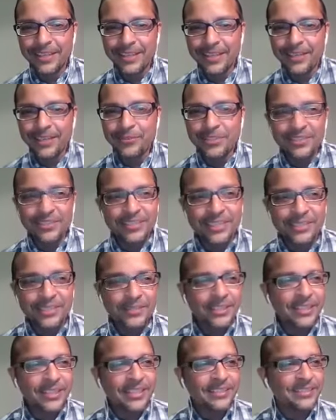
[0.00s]
I was thinking
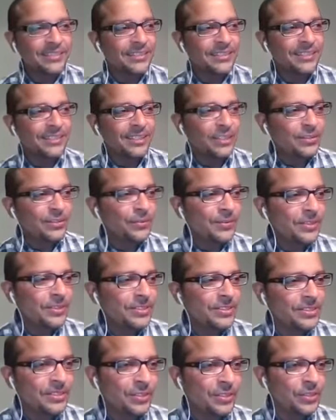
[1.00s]
about because
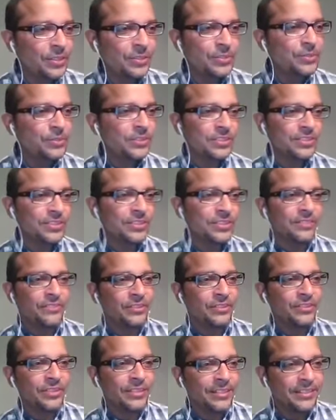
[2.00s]
you do just stuff in
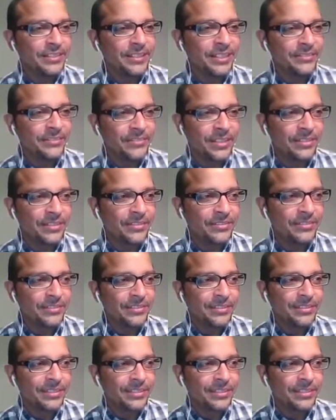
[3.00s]
your daily life, and I was